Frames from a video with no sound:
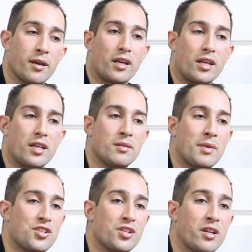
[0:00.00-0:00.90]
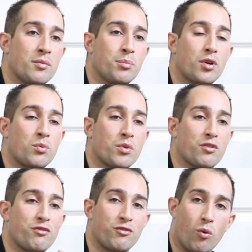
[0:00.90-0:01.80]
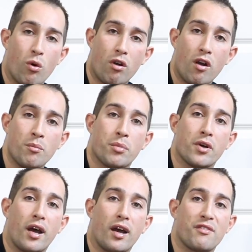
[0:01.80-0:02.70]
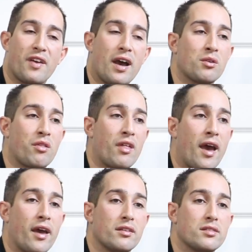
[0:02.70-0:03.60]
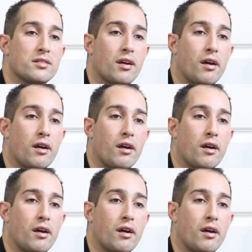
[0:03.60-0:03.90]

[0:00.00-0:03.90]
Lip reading: He didn't mention it in the book with the forearm, but I found that